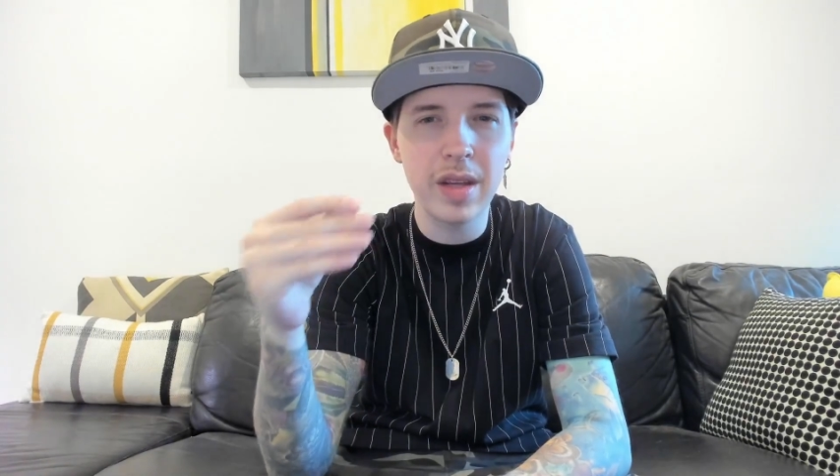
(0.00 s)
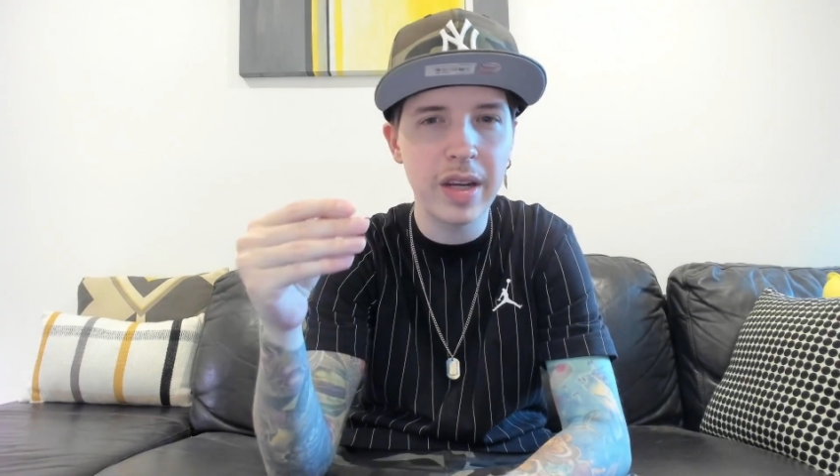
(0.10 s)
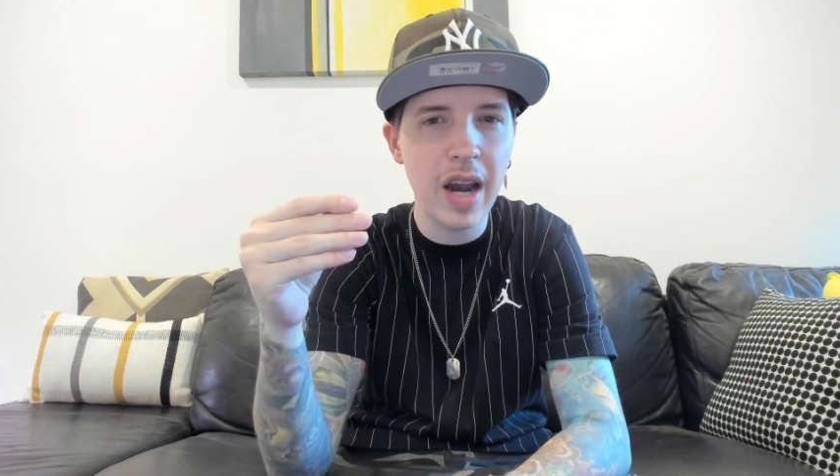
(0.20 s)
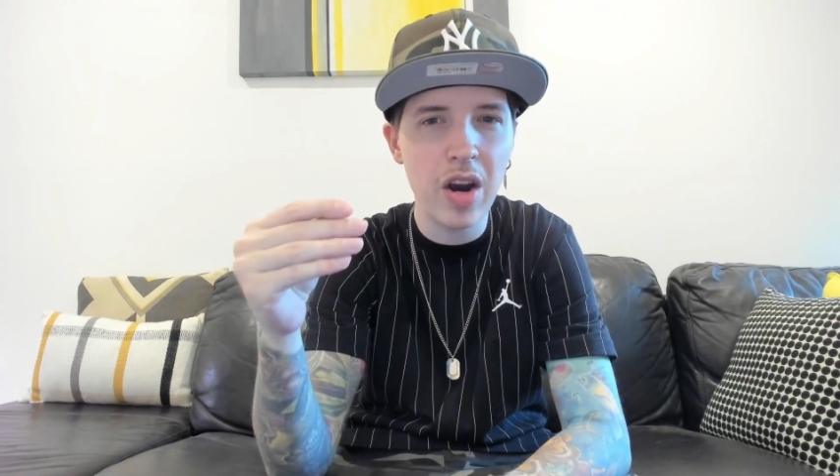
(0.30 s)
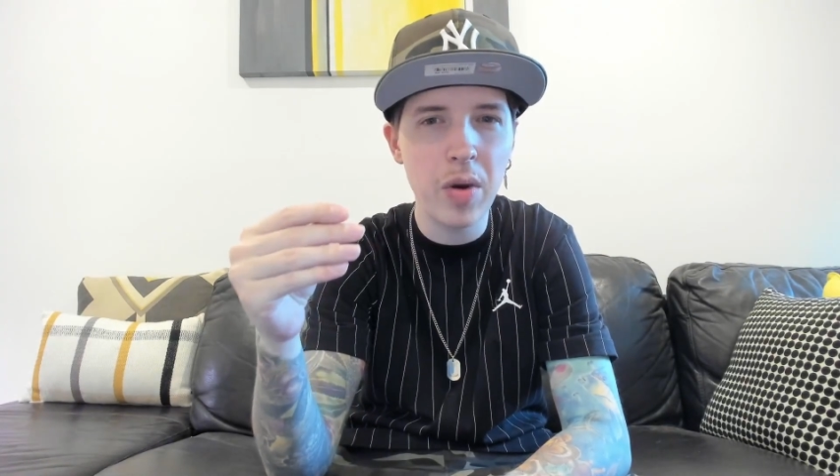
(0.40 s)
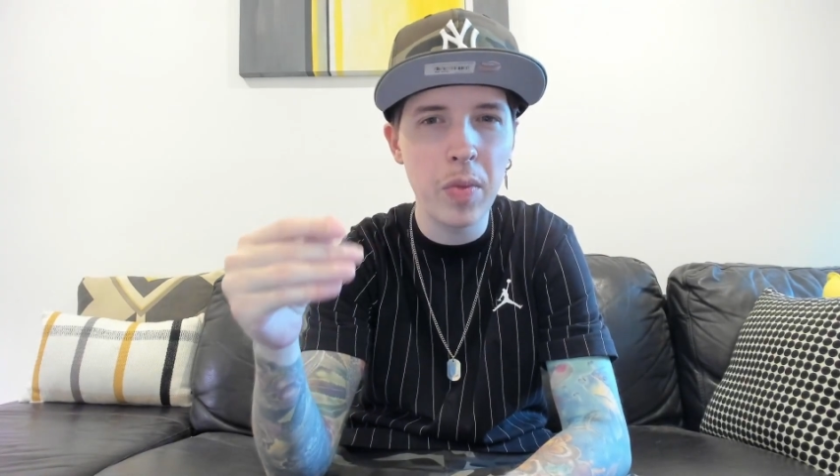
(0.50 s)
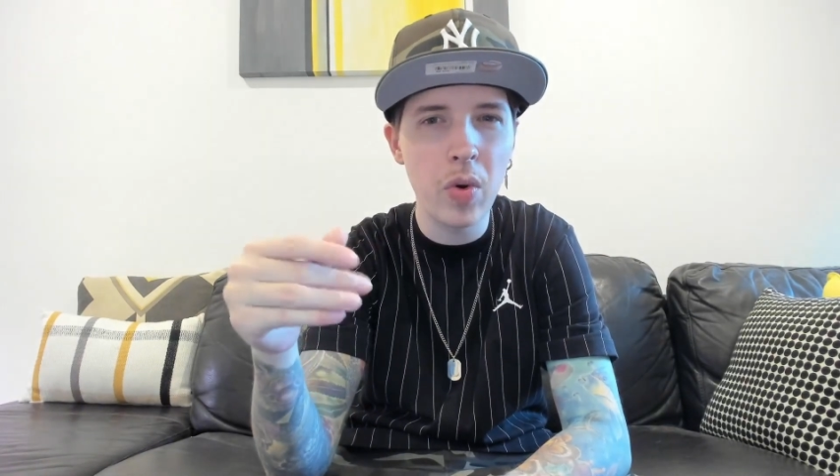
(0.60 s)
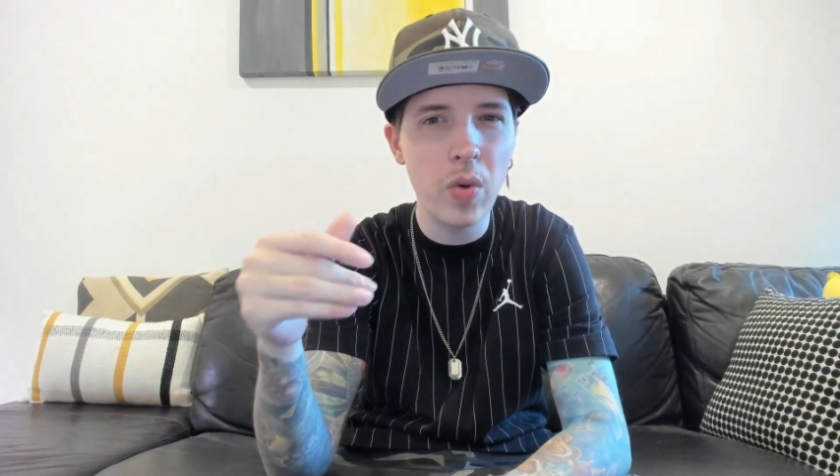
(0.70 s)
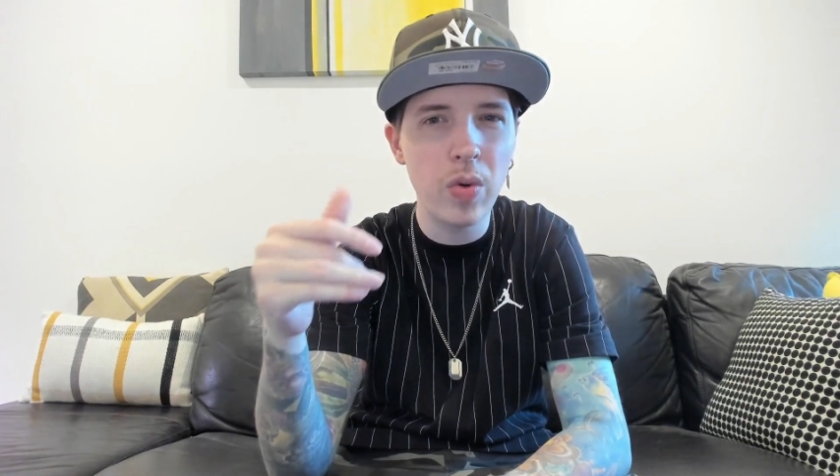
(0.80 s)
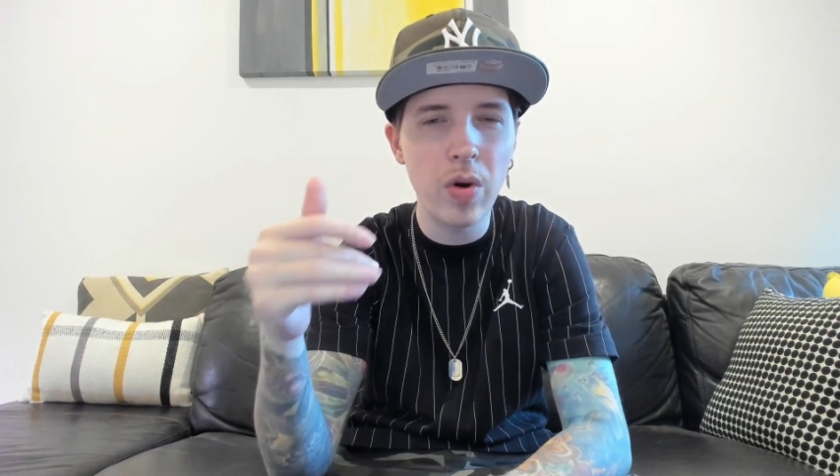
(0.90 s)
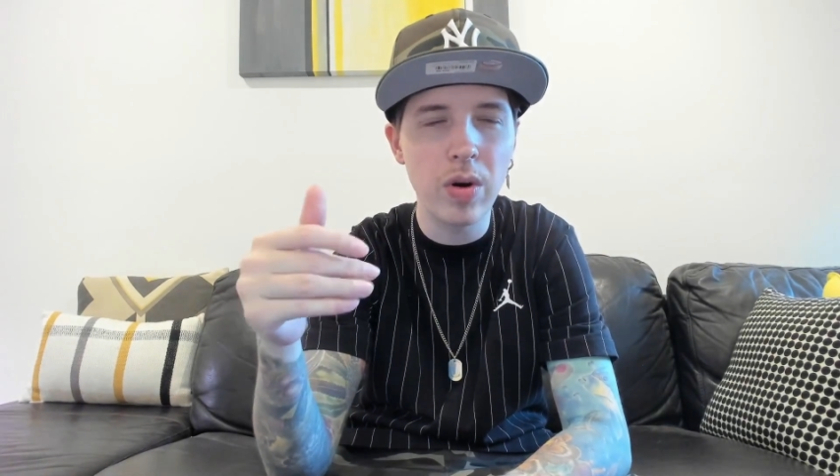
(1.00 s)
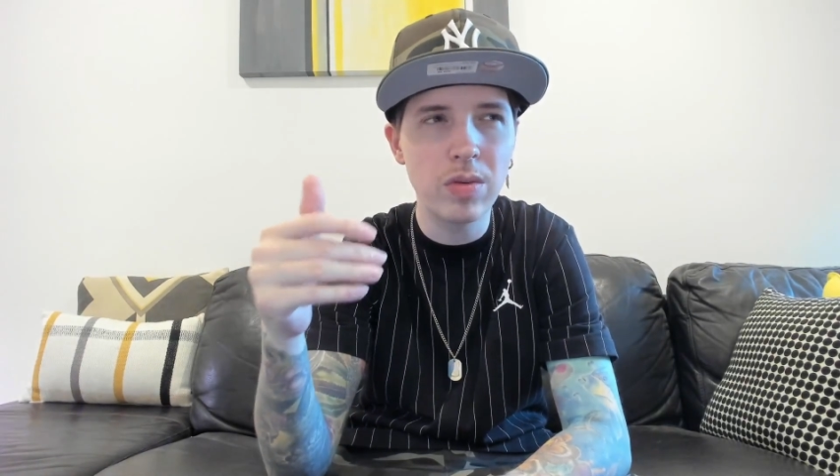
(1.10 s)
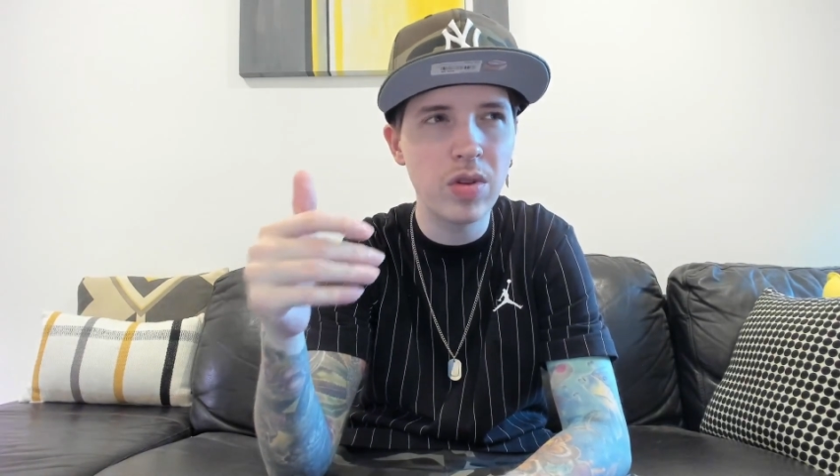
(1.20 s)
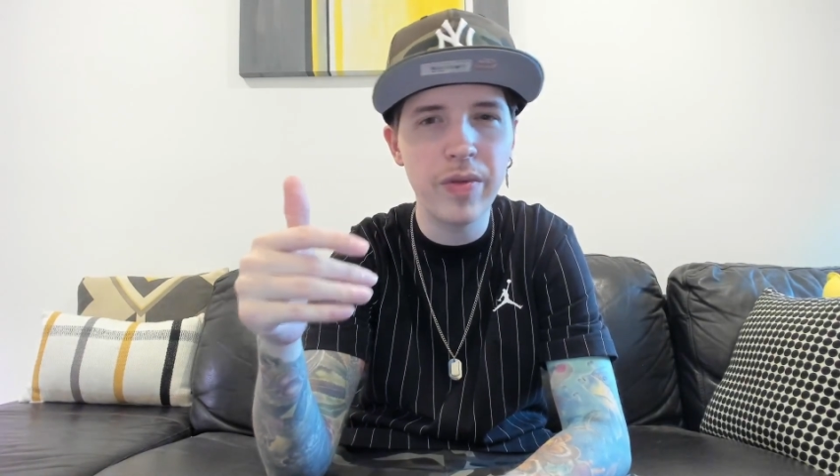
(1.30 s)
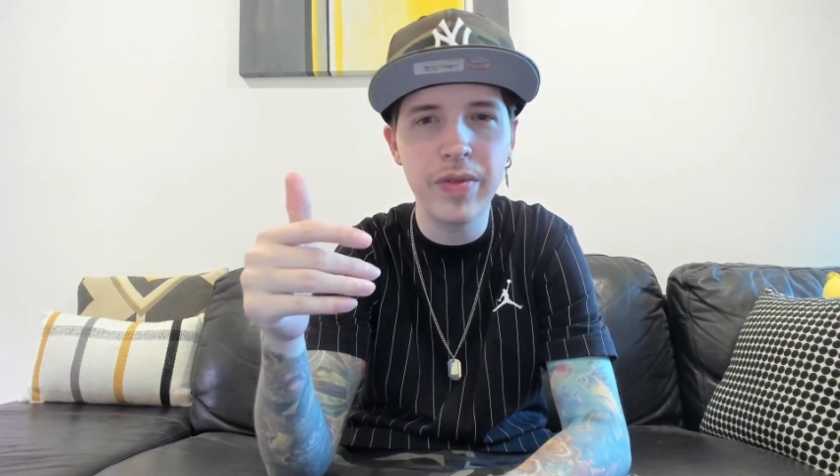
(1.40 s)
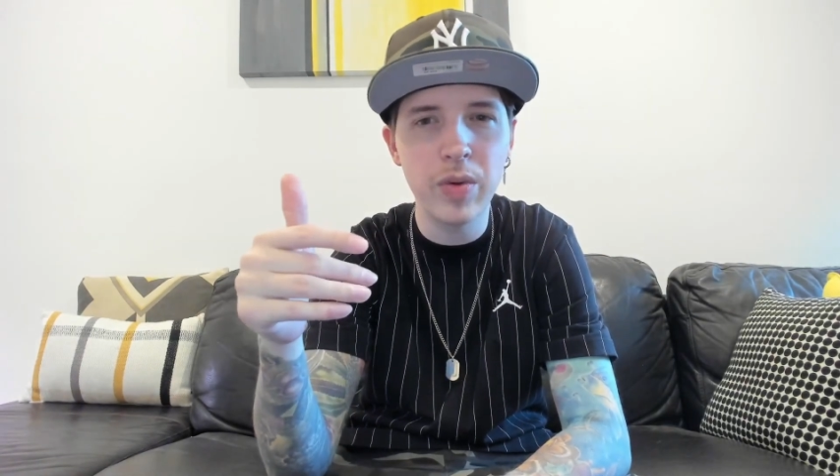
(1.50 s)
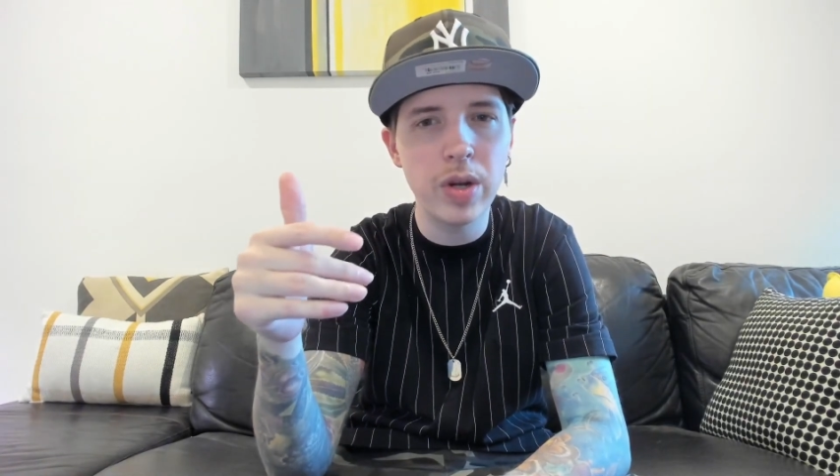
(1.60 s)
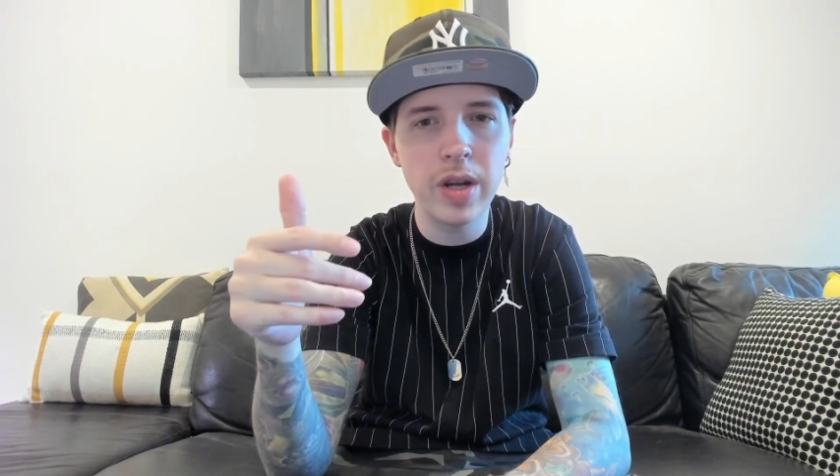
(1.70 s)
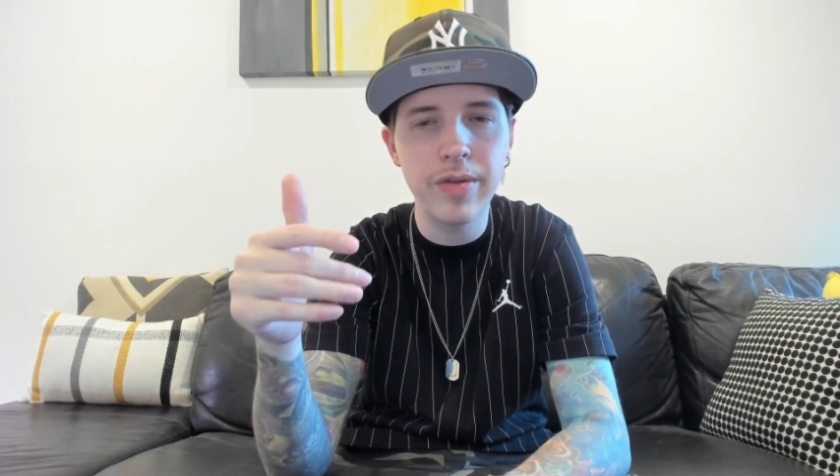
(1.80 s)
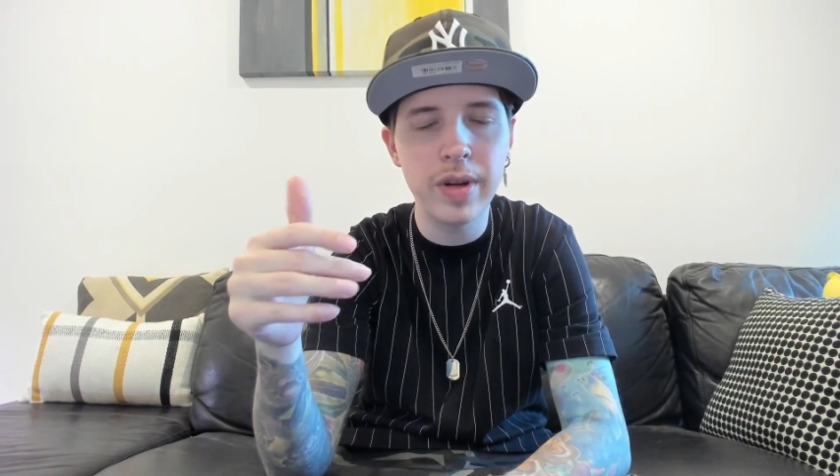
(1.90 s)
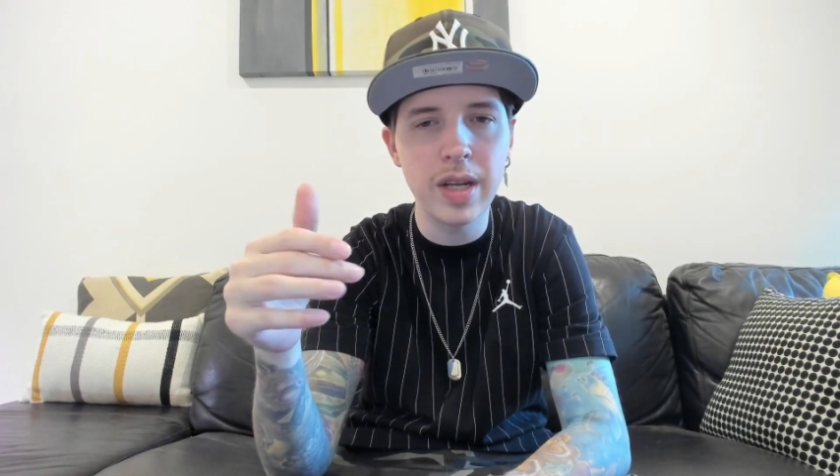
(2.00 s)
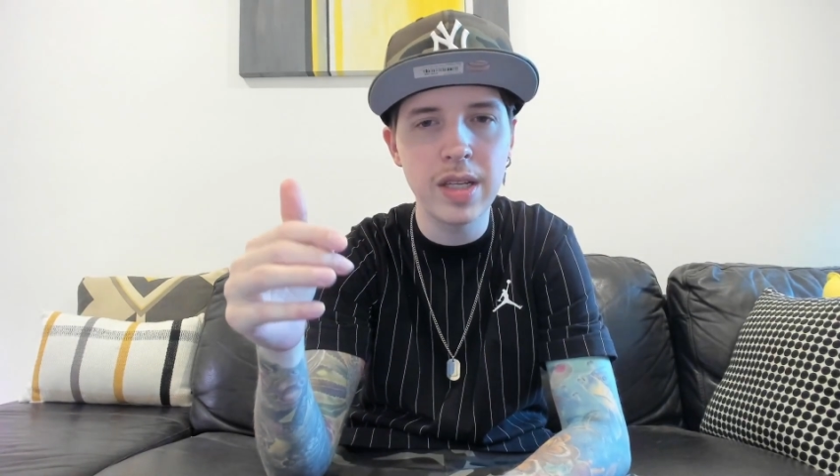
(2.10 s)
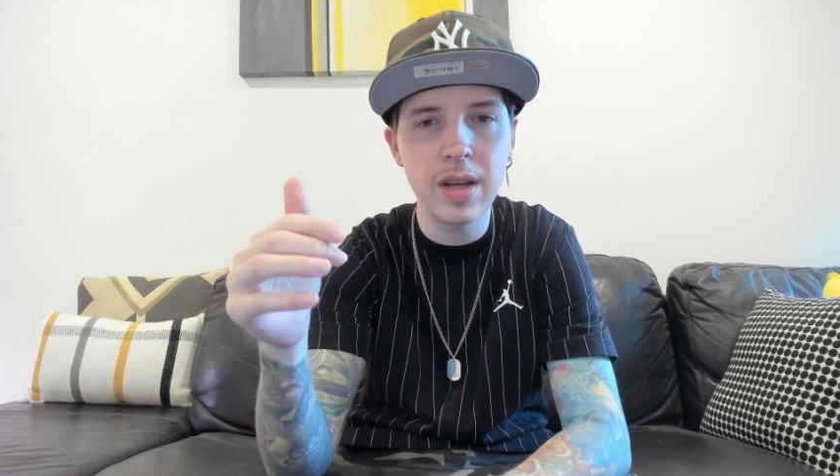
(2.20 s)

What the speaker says: caramel or toffee, whatever it is,